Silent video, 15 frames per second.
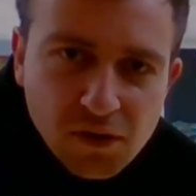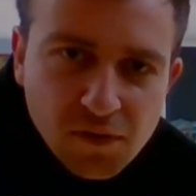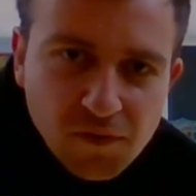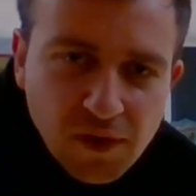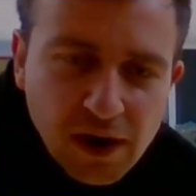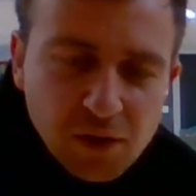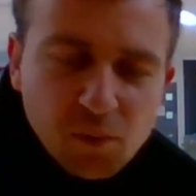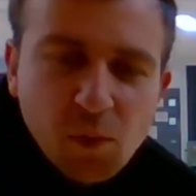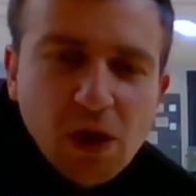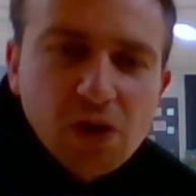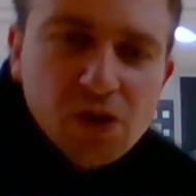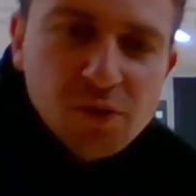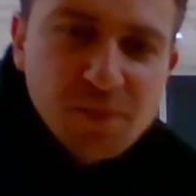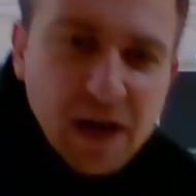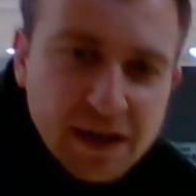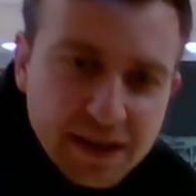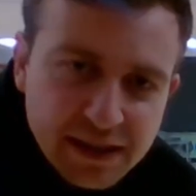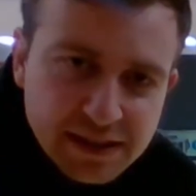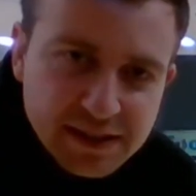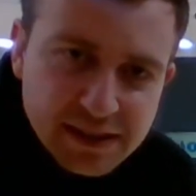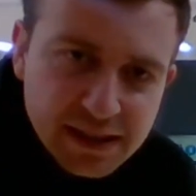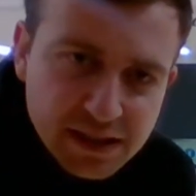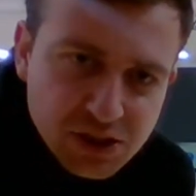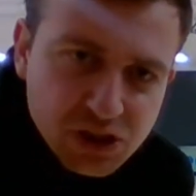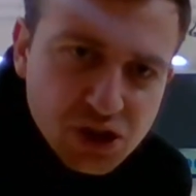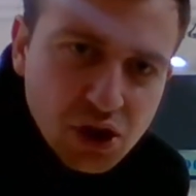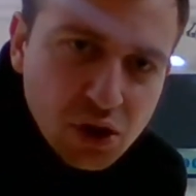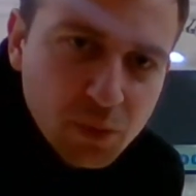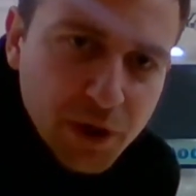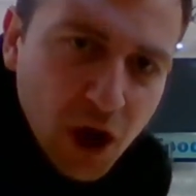Right, welcome back Year 6.
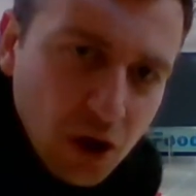So, we